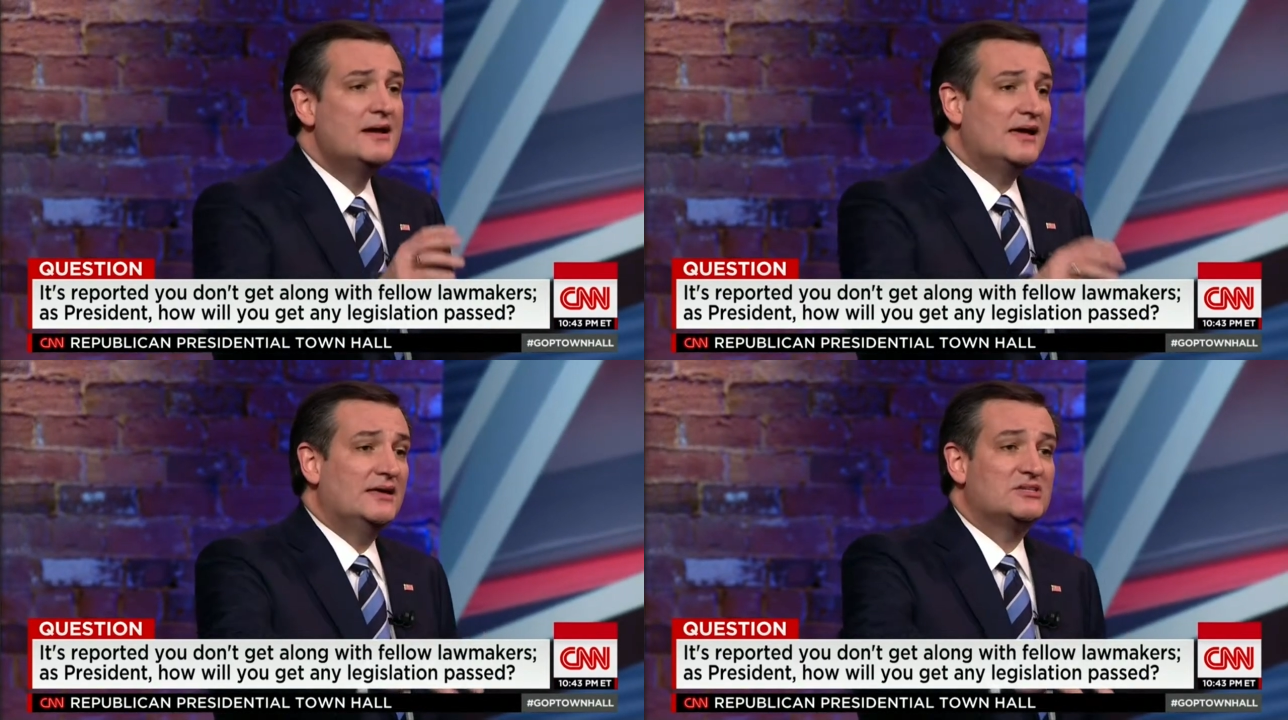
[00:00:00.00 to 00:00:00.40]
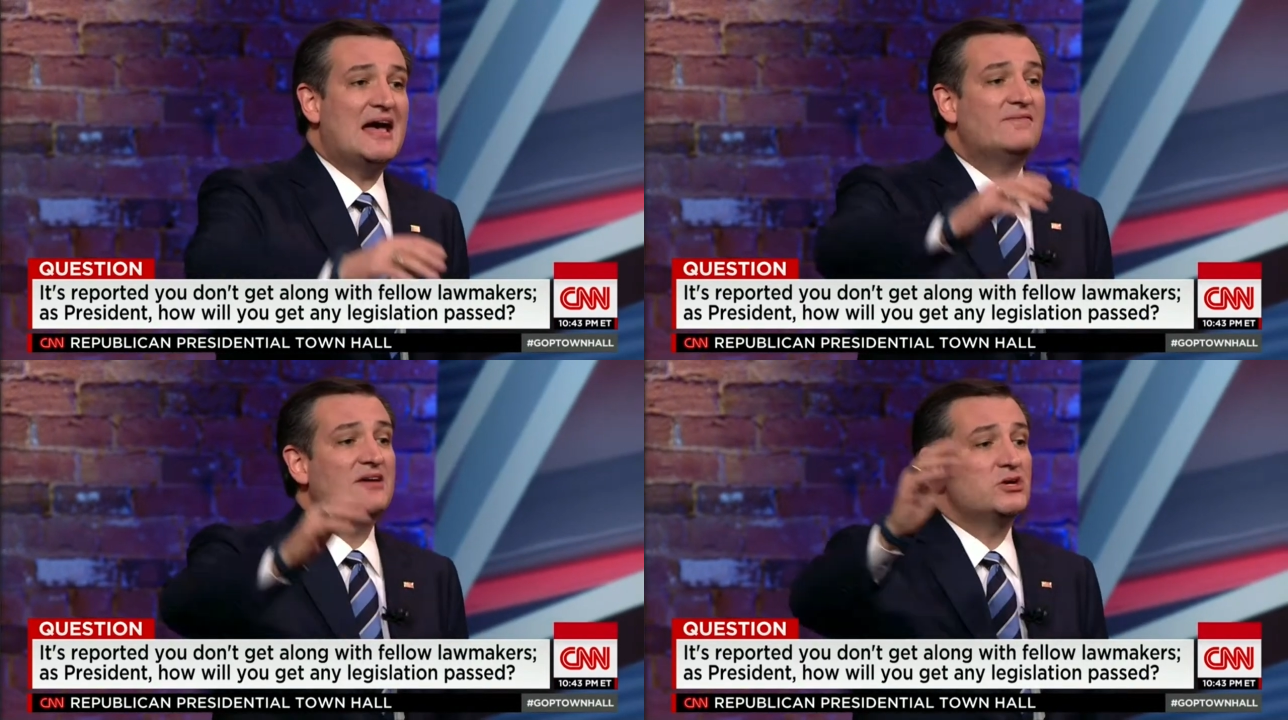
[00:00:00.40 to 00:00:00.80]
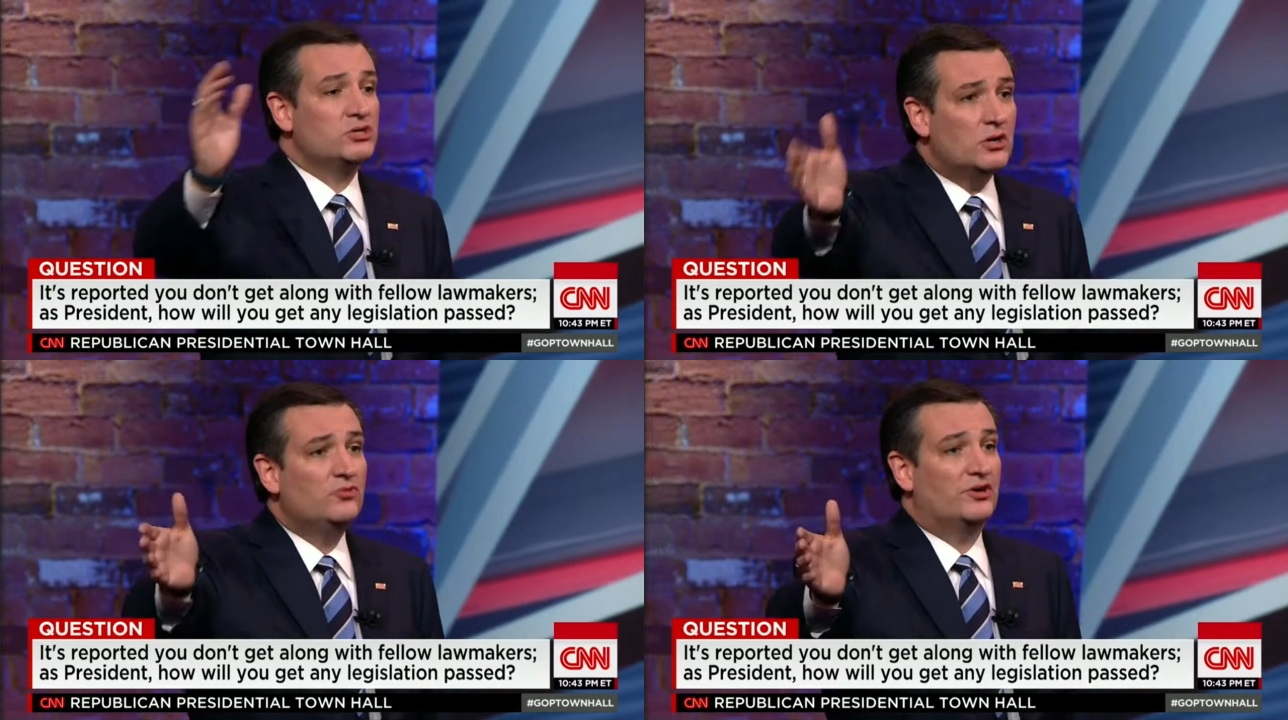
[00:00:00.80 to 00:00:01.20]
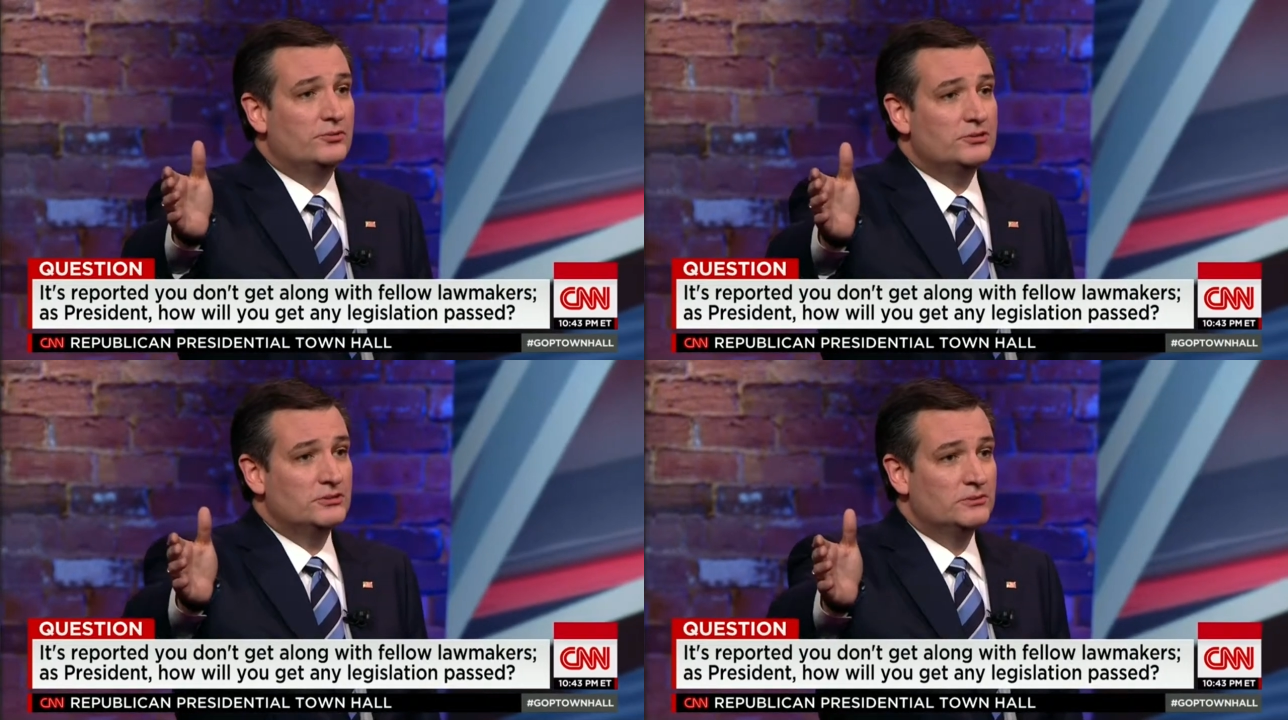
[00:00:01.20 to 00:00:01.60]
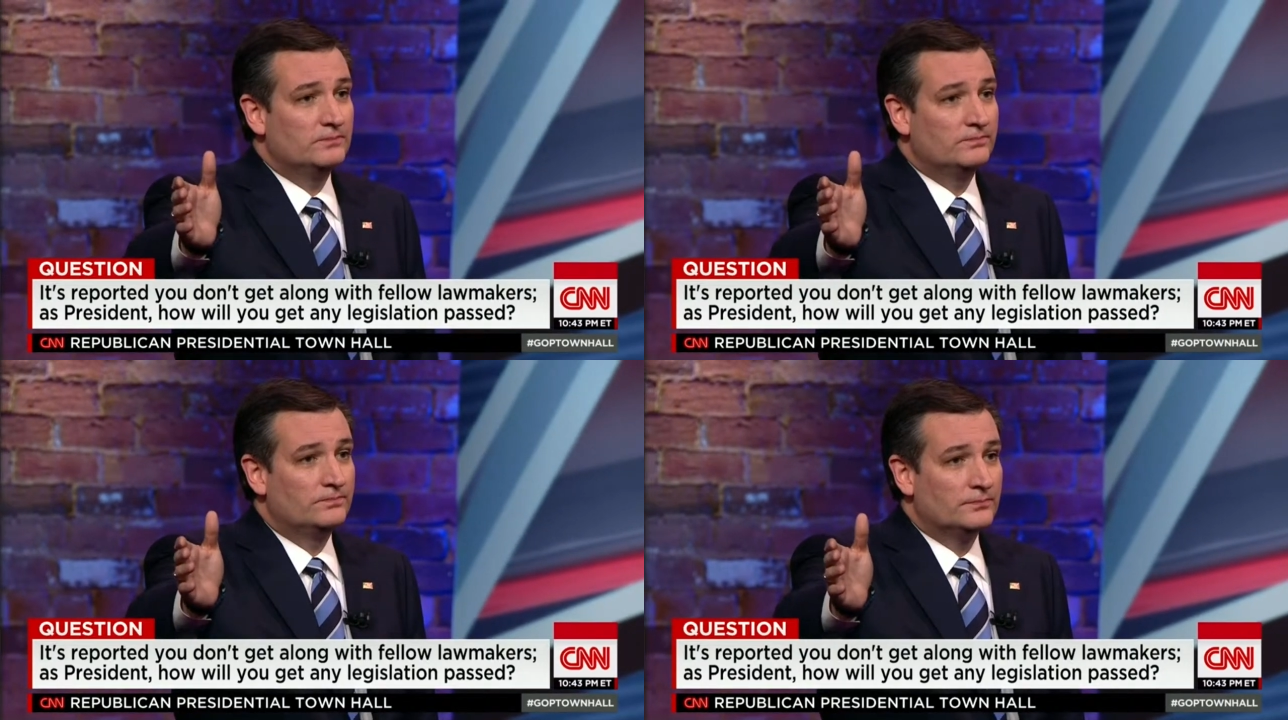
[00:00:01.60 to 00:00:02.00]
is have a show vote,
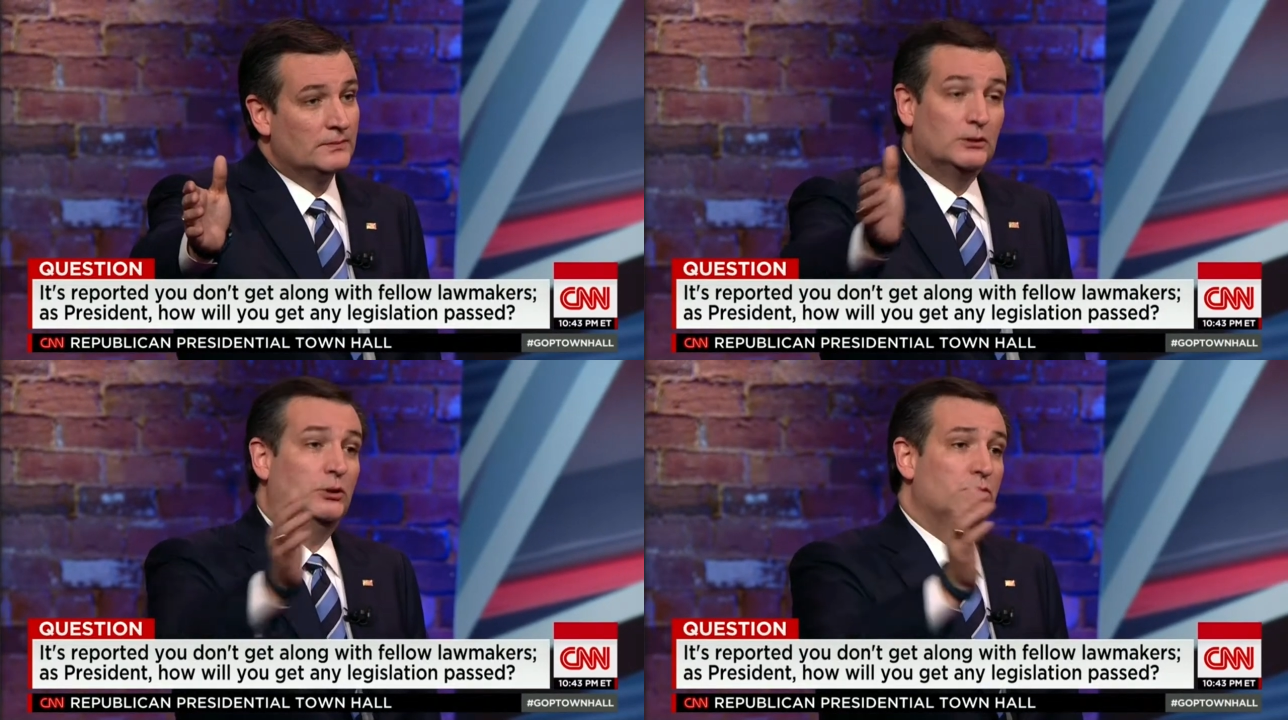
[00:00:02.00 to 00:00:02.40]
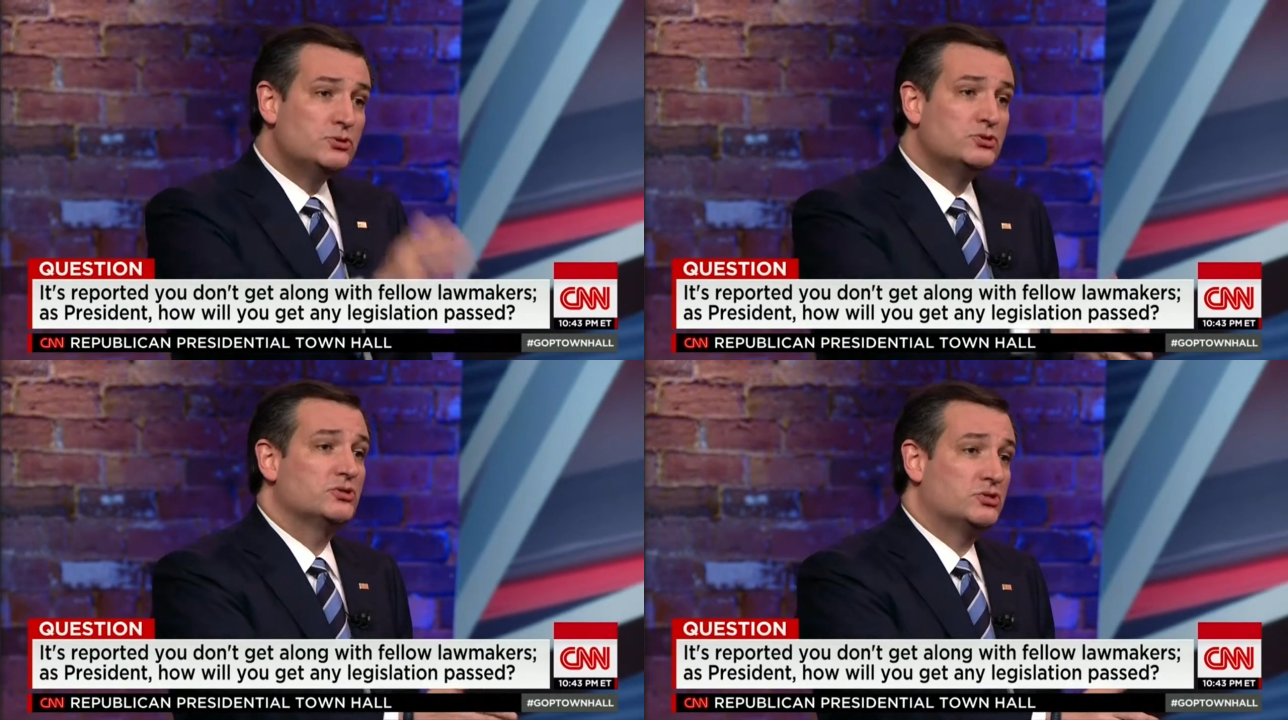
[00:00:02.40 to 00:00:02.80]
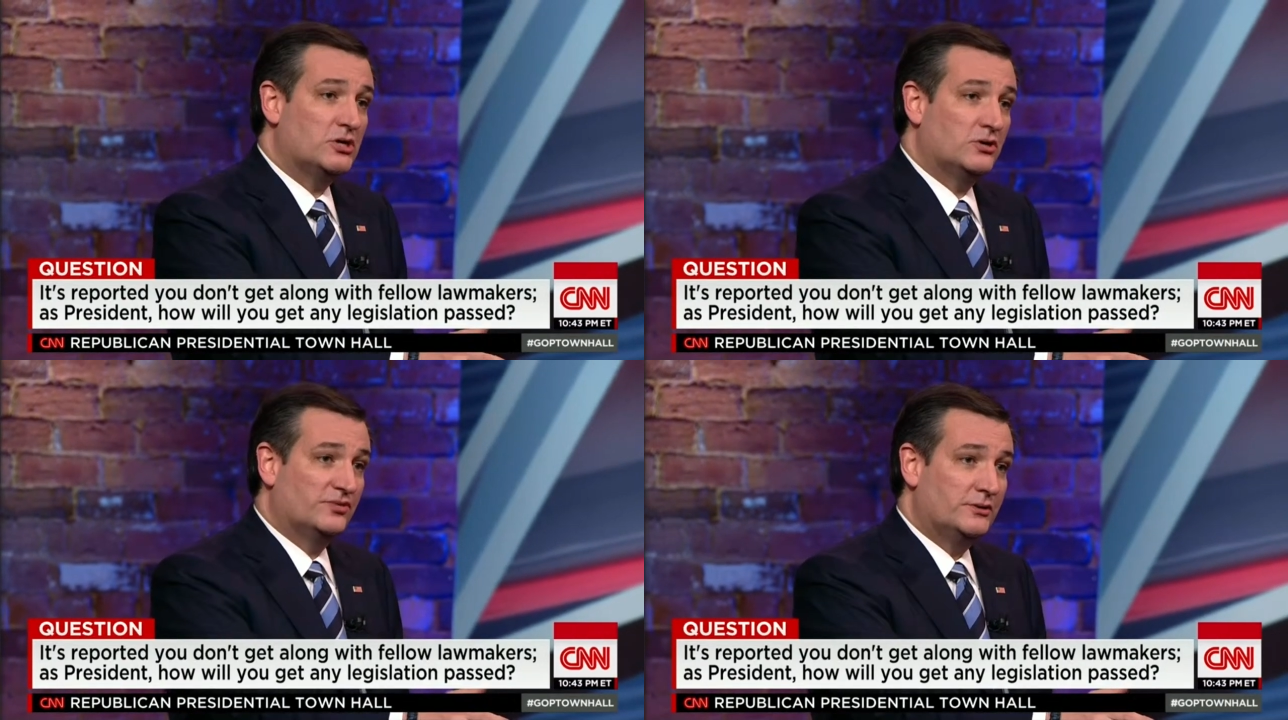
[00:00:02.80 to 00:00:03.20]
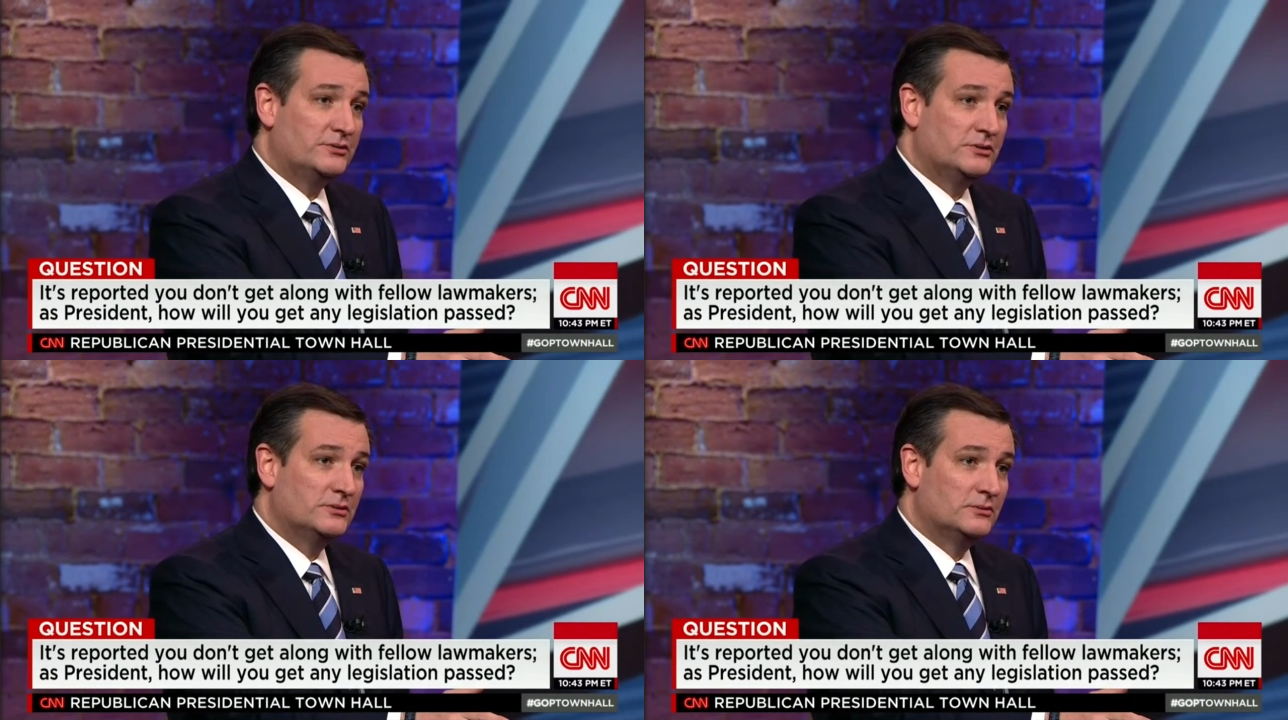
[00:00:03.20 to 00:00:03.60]
lose the show vote,